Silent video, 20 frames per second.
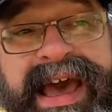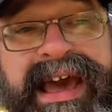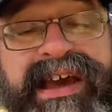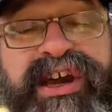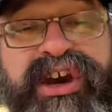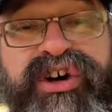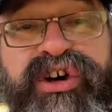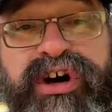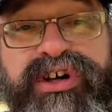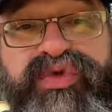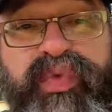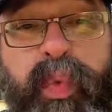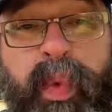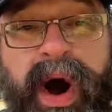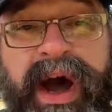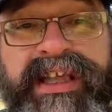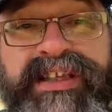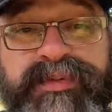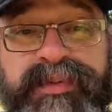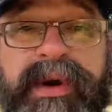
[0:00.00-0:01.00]
and can cause
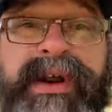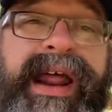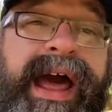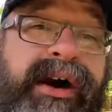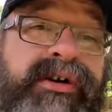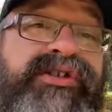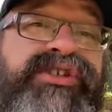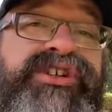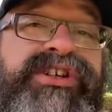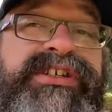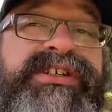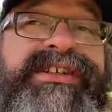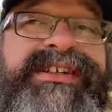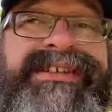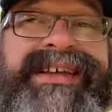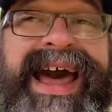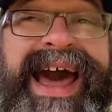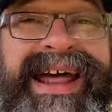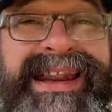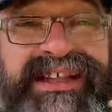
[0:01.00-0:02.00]
widespread outages,
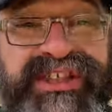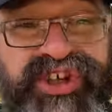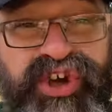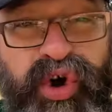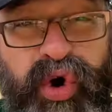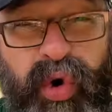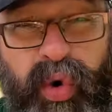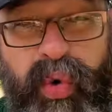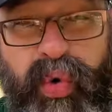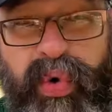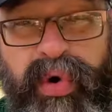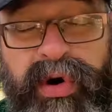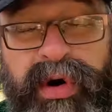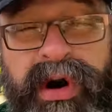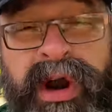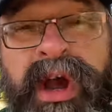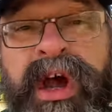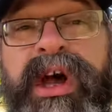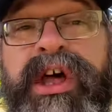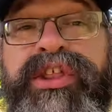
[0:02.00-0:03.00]
because at its
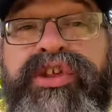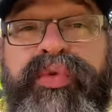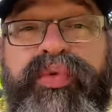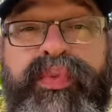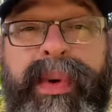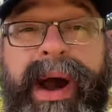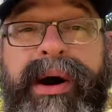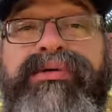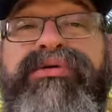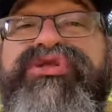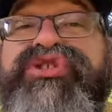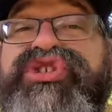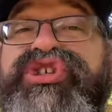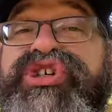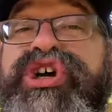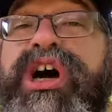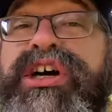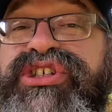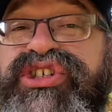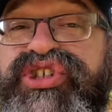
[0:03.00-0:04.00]
core, the routers
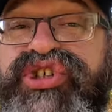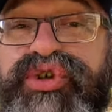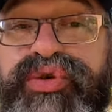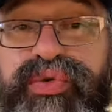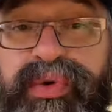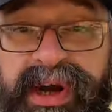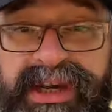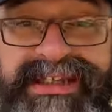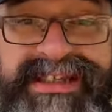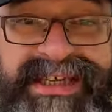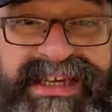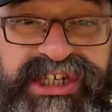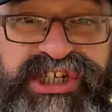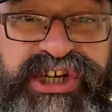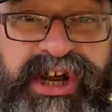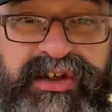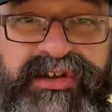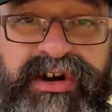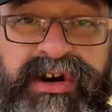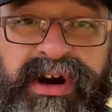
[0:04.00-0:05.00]
just trust
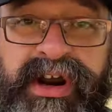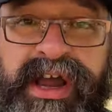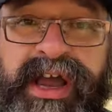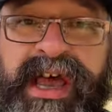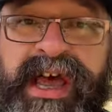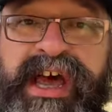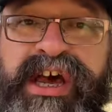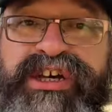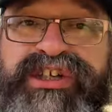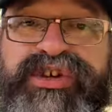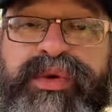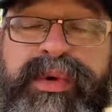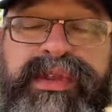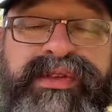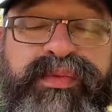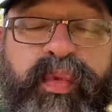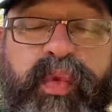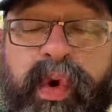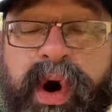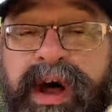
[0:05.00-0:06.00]
each other. So
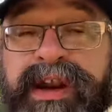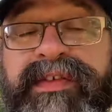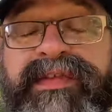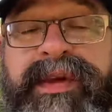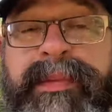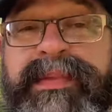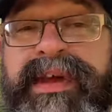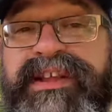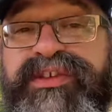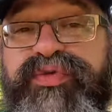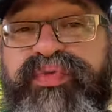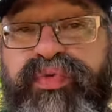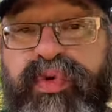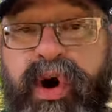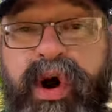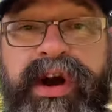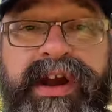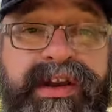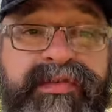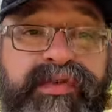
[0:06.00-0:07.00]
when one of them gets
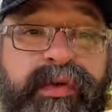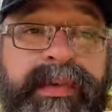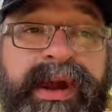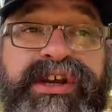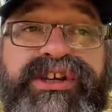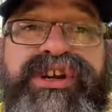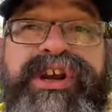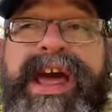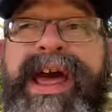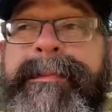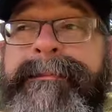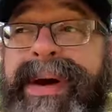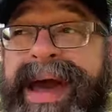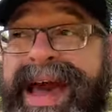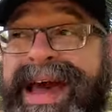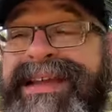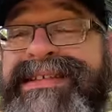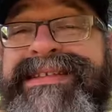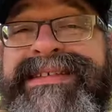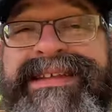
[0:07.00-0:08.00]
wrong information and
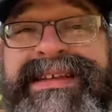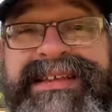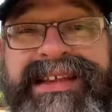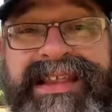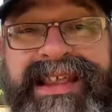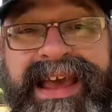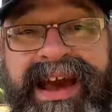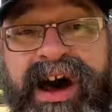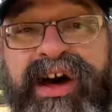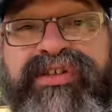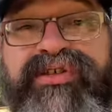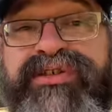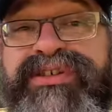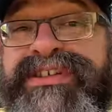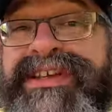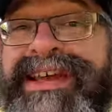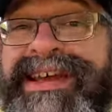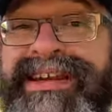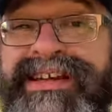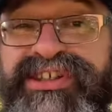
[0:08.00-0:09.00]
passes it to the
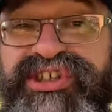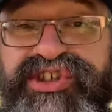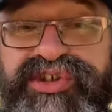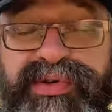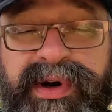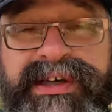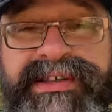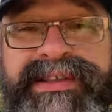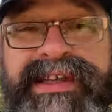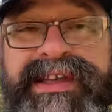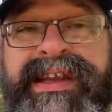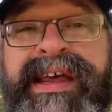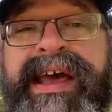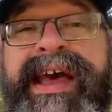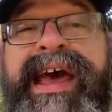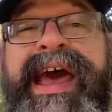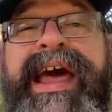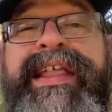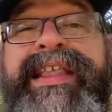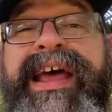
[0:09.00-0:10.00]
others, it is trusted,
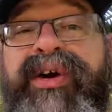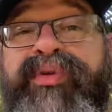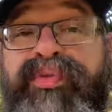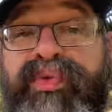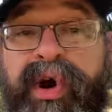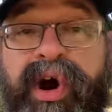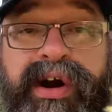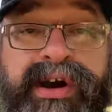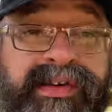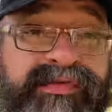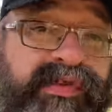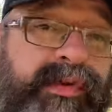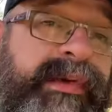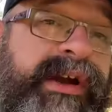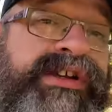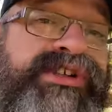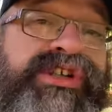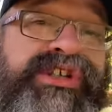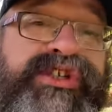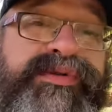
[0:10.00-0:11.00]
and that wrong
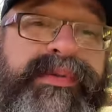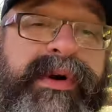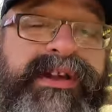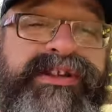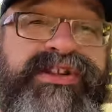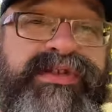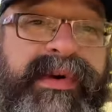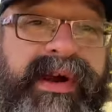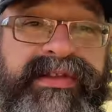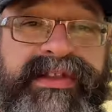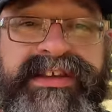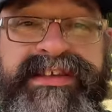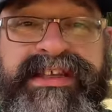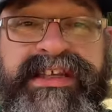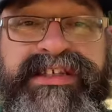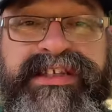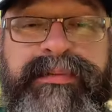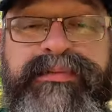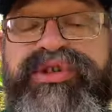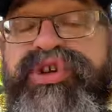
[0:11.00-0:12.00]
information spreads throughout the
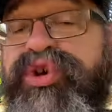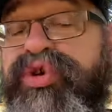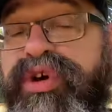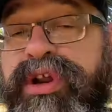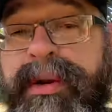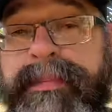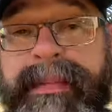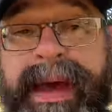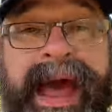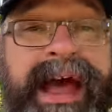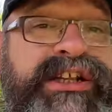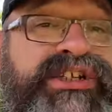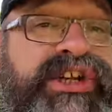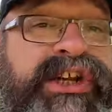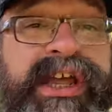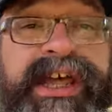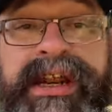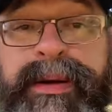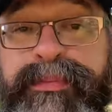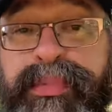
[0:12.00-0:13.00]
system. So you can
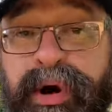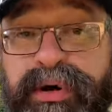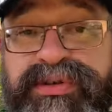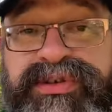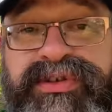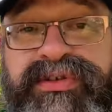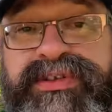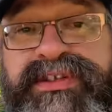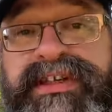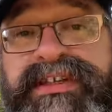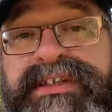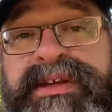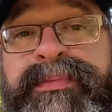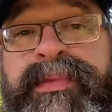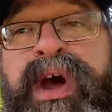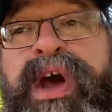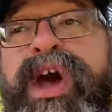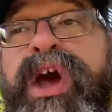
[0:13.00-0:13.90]
imagine in a postal system